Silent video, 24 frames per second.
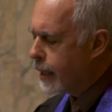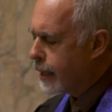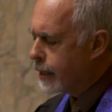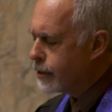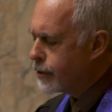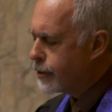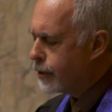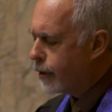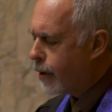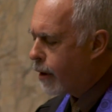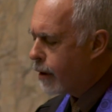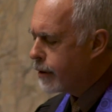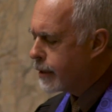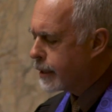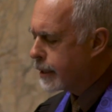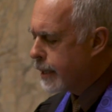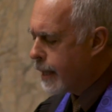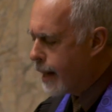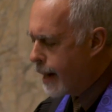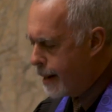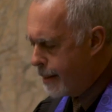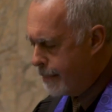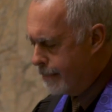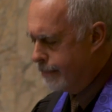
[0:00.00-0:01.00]
things that are to
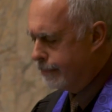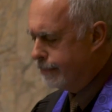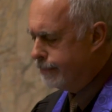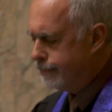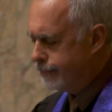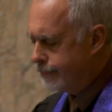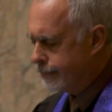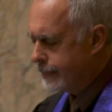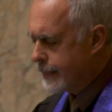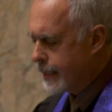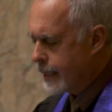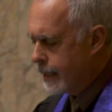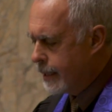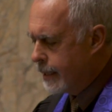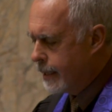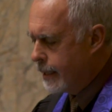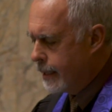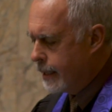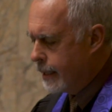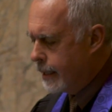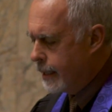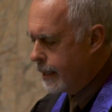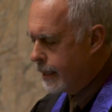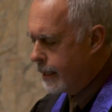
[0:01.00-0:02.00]
come.
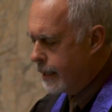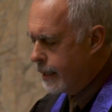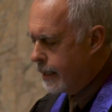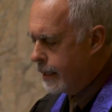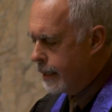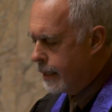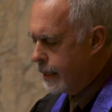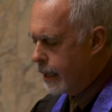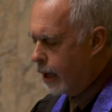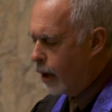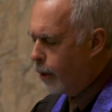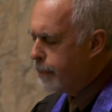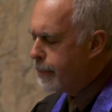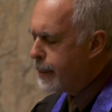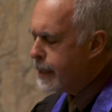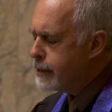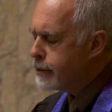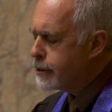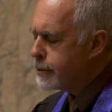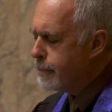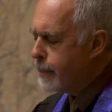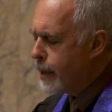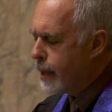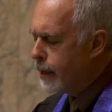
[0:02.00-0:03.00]
Help
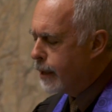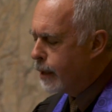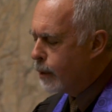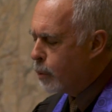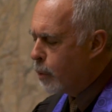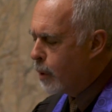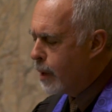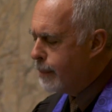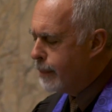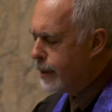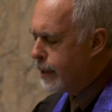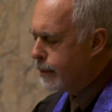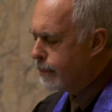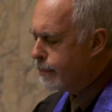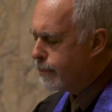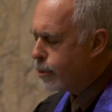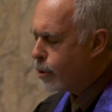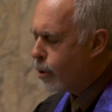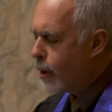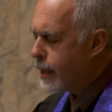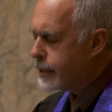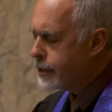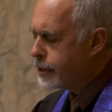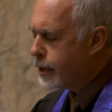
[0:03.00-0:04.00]
these men and women
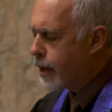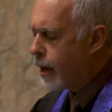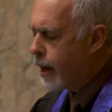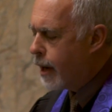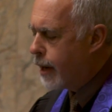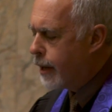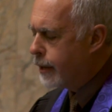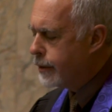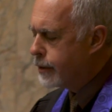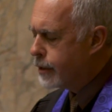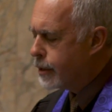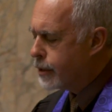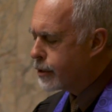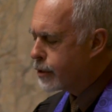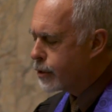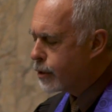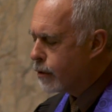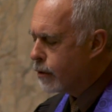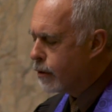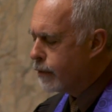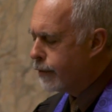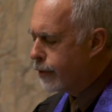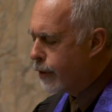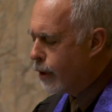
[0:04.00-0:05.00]
press on to
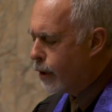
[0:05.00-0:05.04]
serve